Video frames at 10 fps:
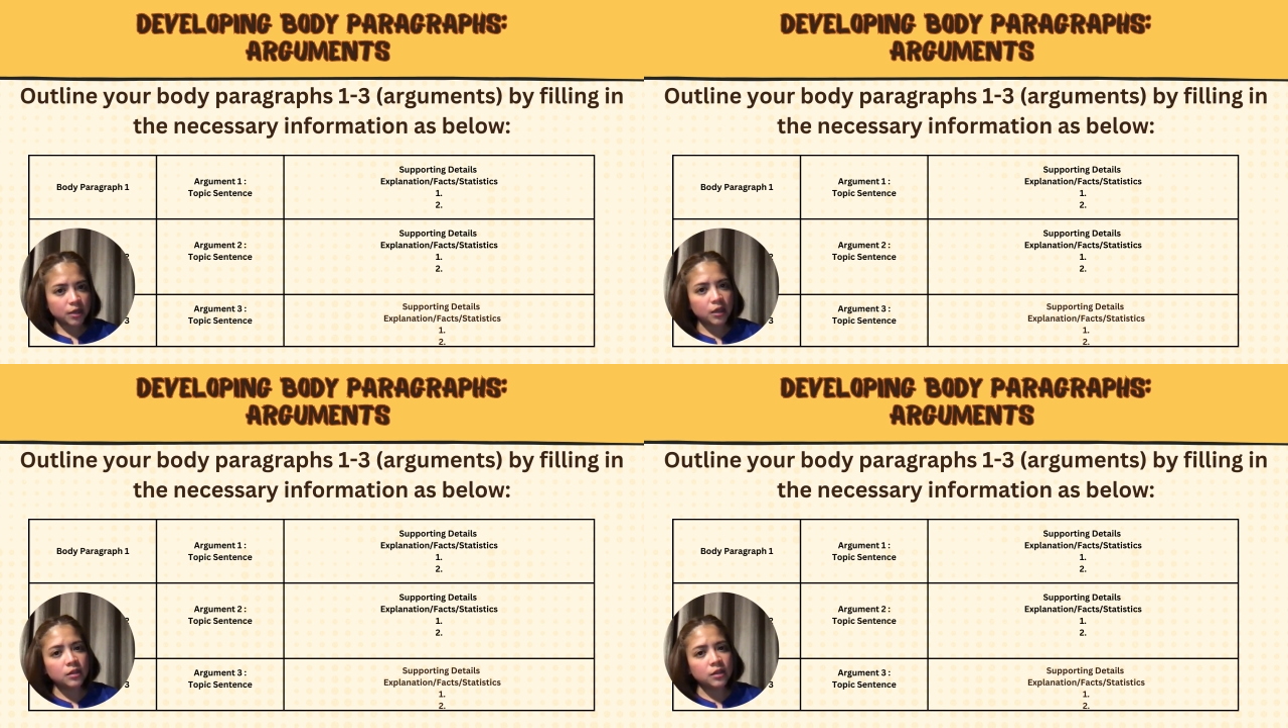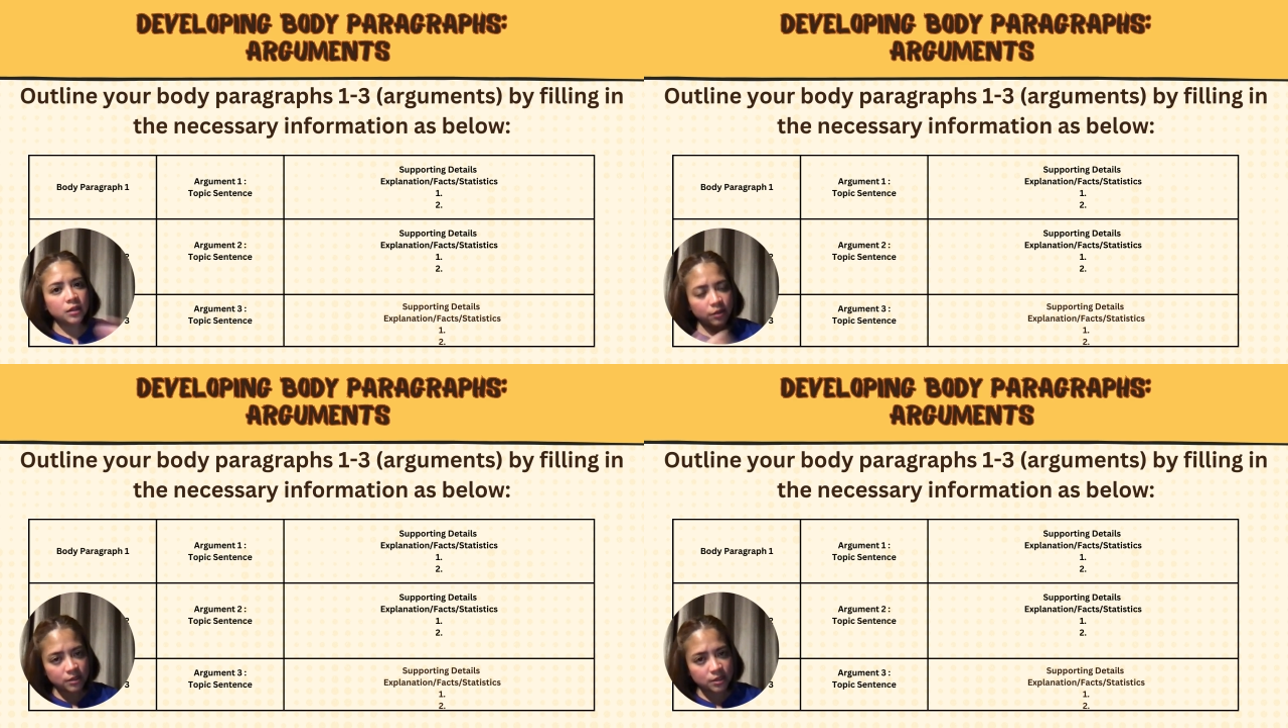in the
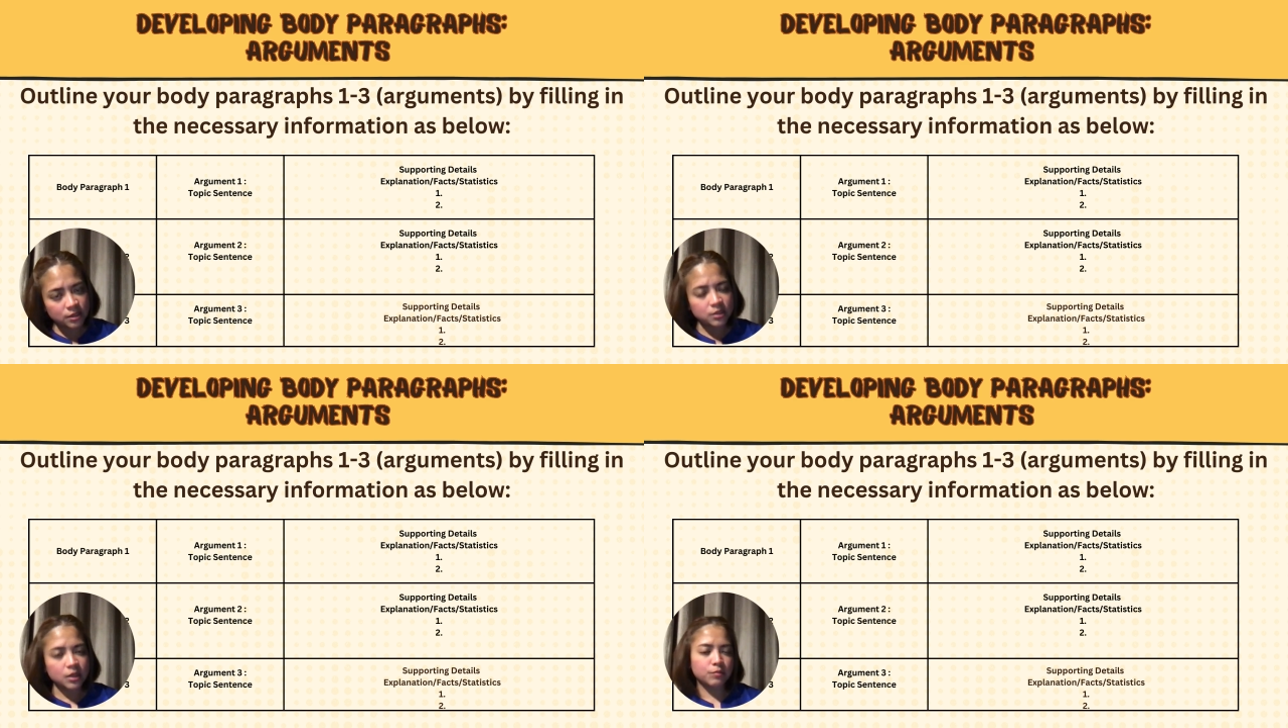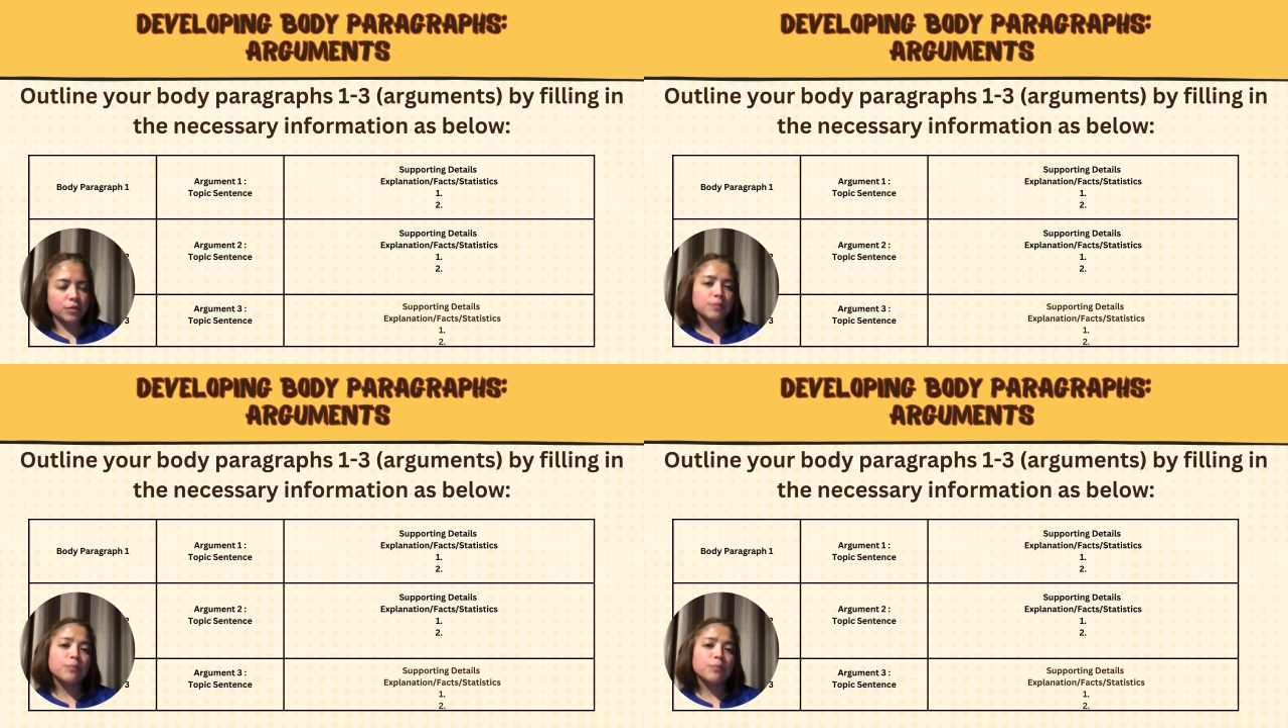thesis
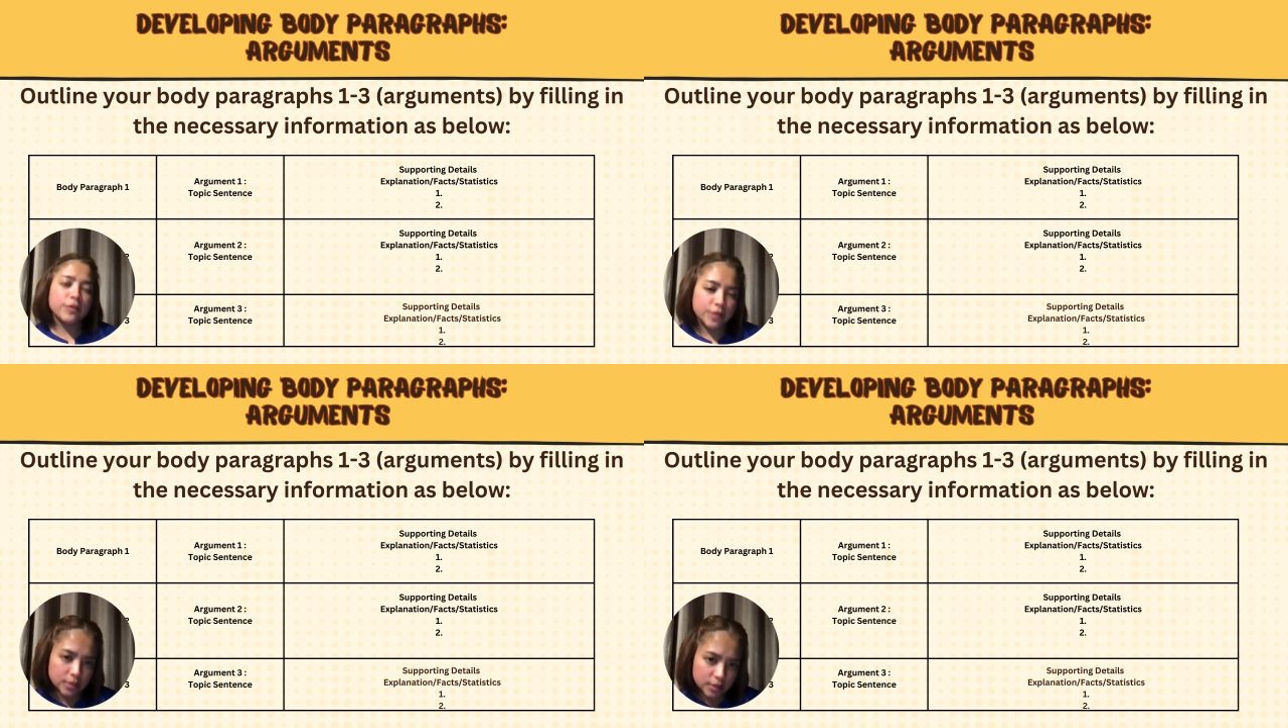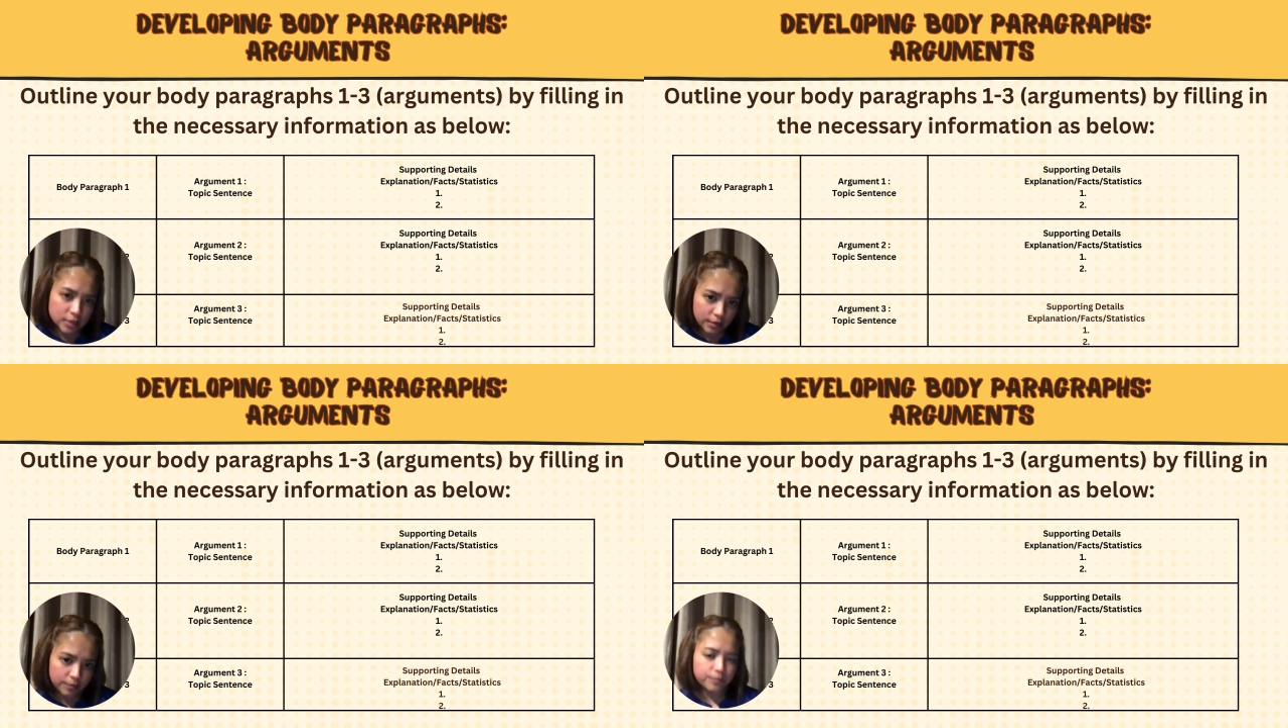statement previously.